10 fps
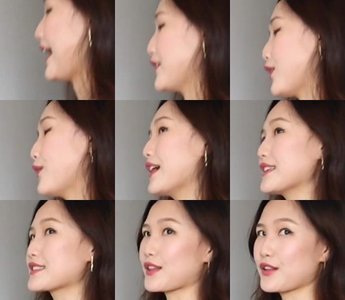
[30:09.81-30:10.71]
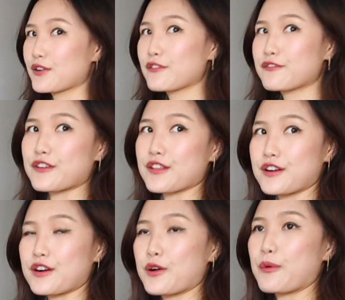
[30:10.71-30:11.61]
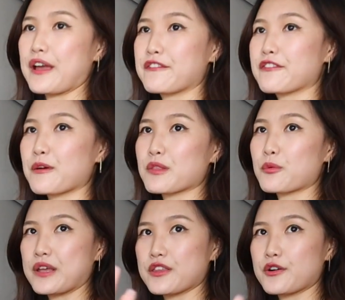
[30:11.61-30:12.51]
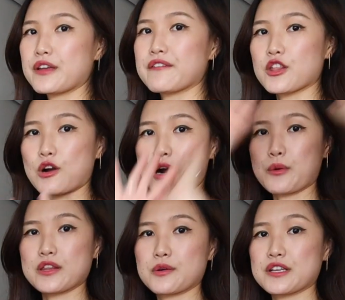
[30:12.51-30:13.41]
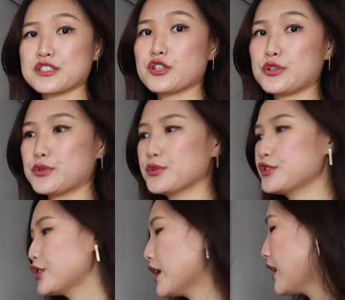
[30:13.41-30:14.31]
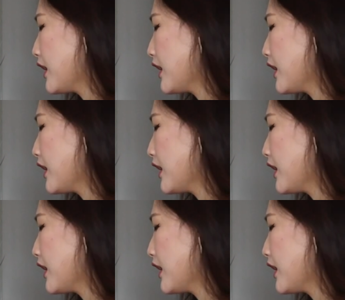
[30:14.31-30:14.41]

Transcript: I know it's a little further away from the window, even though our window is huge.